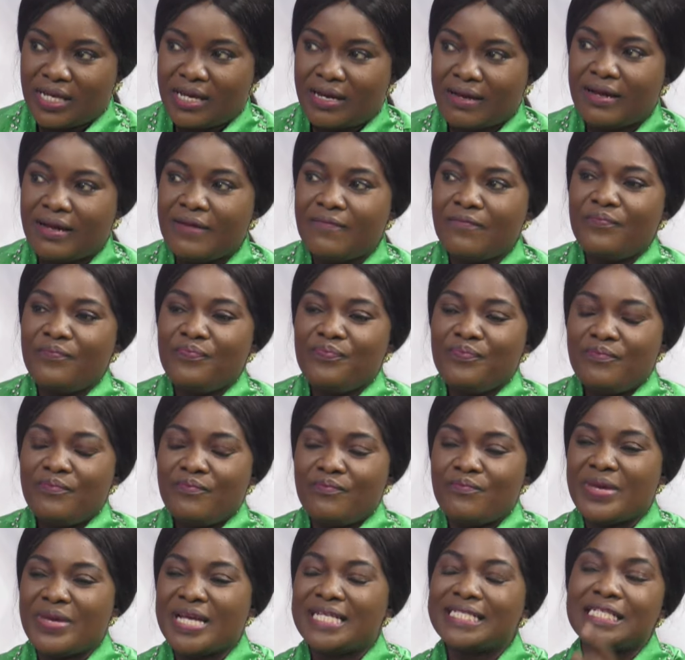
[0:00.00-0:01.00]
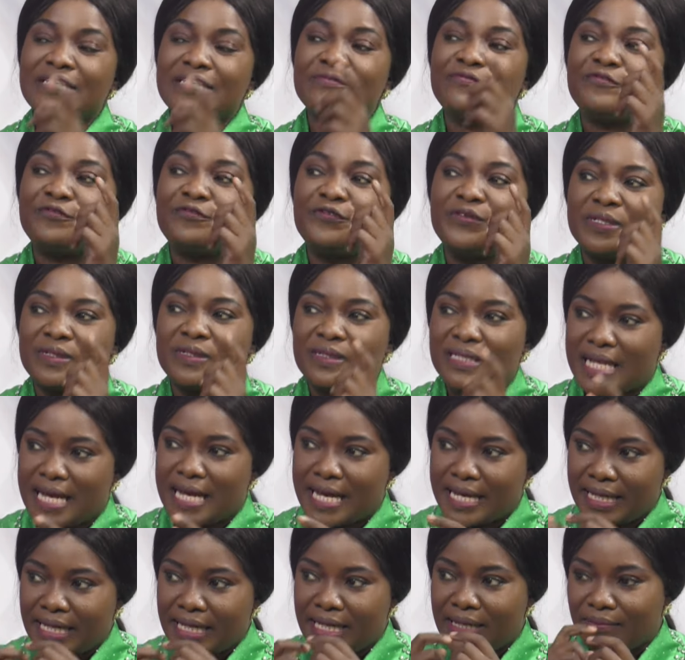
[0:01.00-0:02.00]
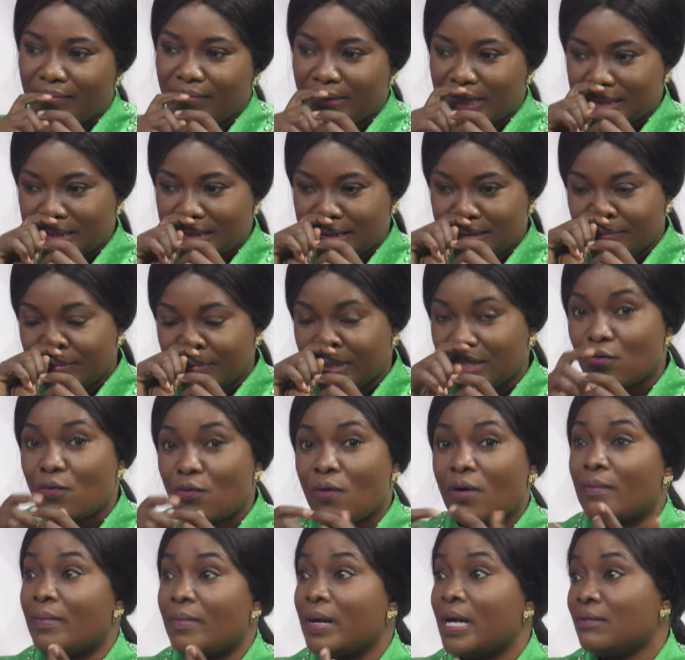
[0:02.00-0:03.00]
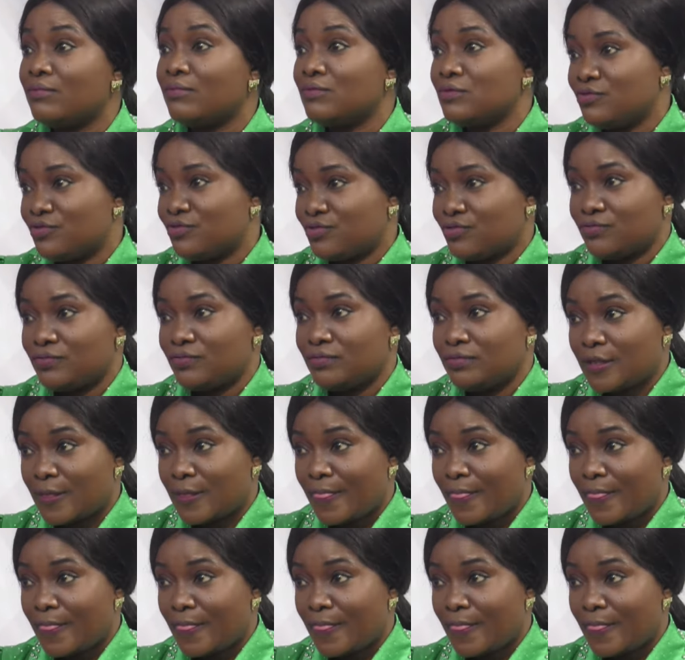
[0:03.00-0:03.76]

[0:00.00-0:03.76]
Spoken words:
okay, that makes it feel like, mm, but Minko Bible school.